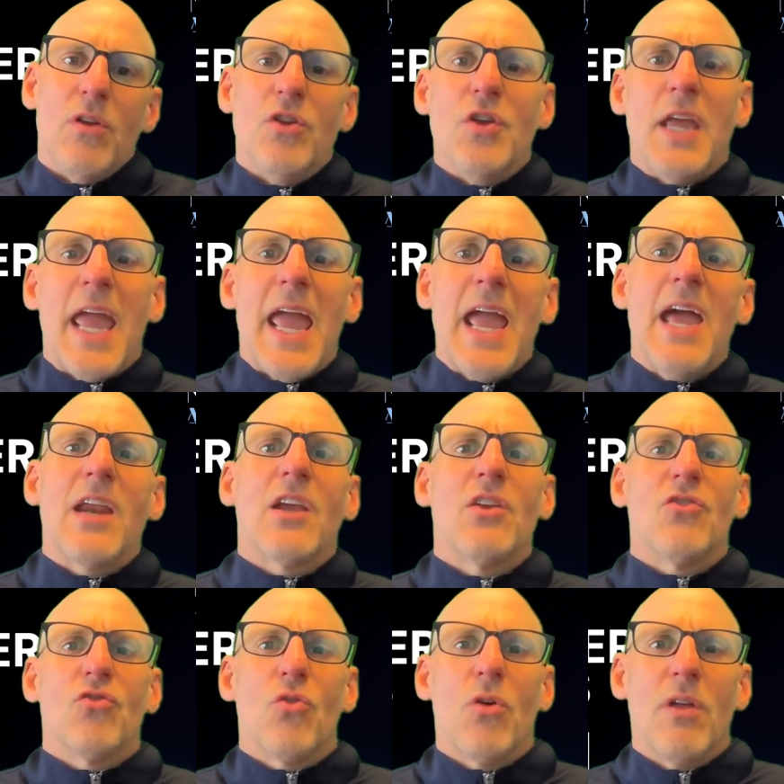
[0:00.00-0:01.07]
You can't
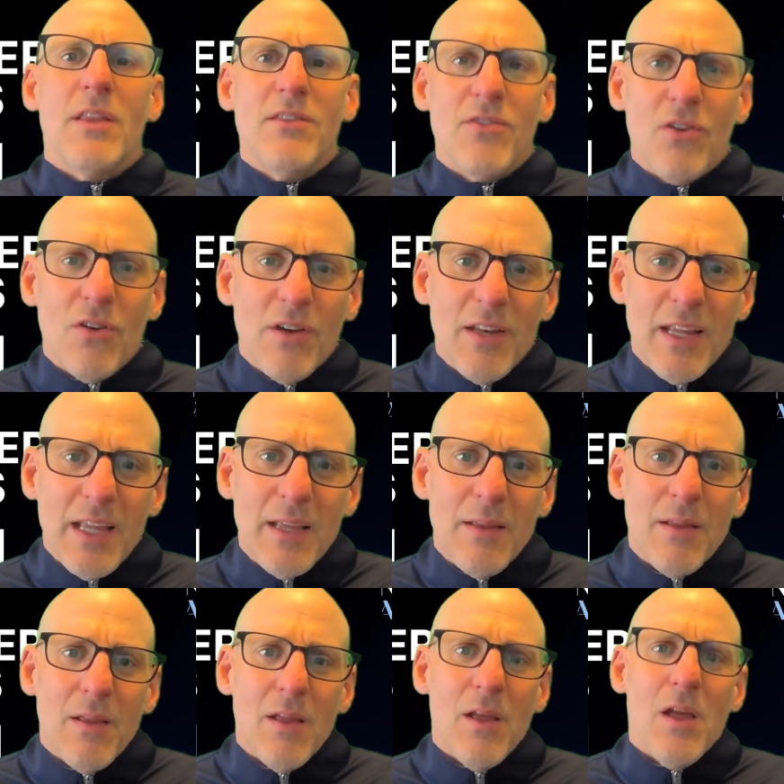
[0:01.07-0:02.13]
control uncertainty,
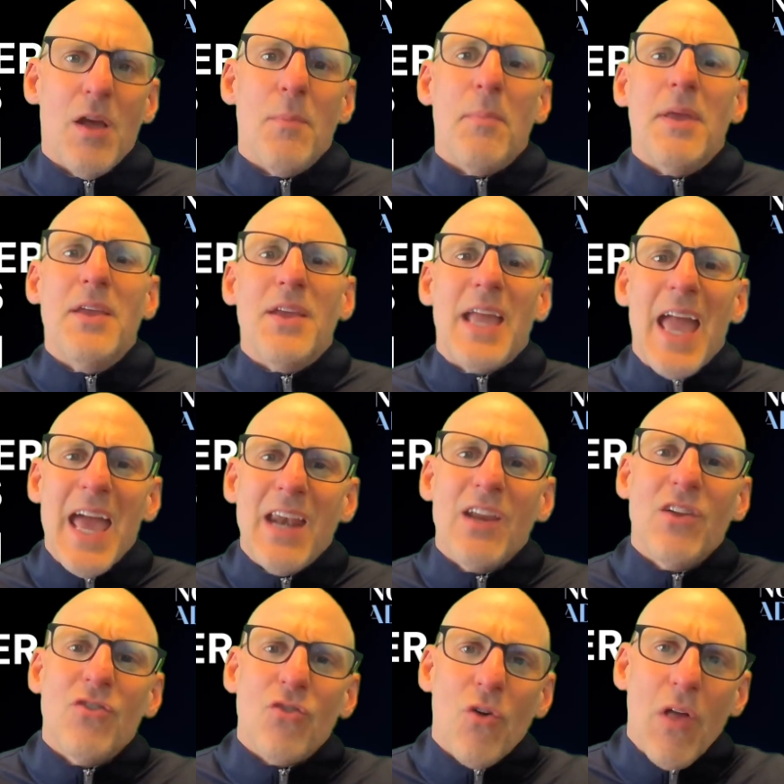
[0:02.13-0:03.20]
but you can
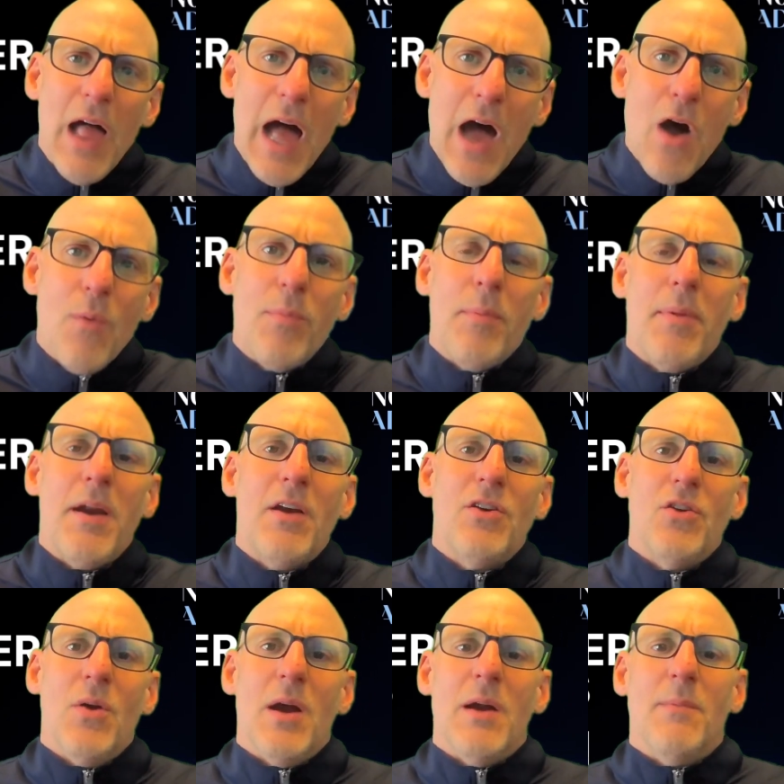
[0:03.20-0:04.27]
control how prepared
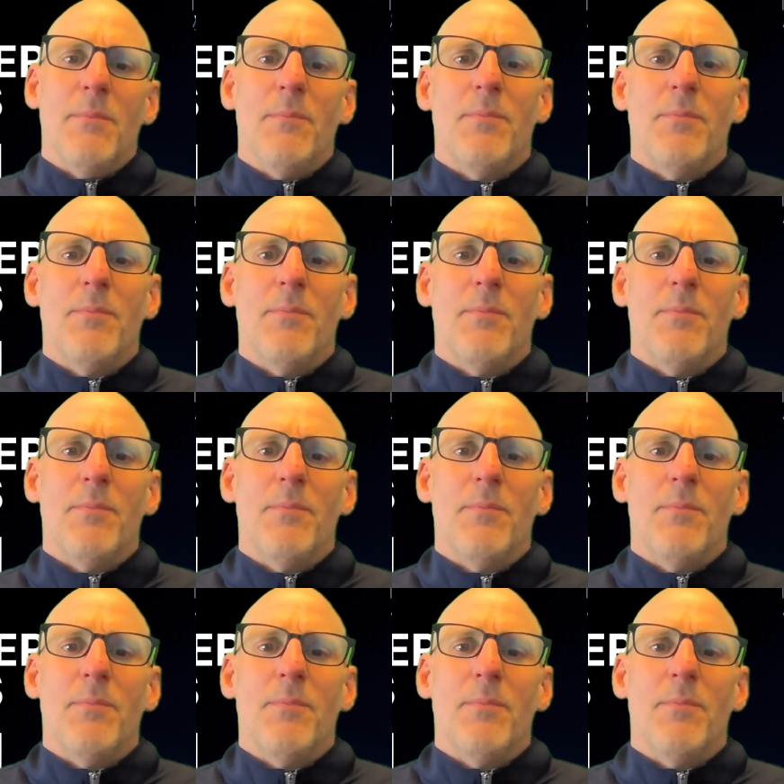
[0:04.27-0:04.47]
you are.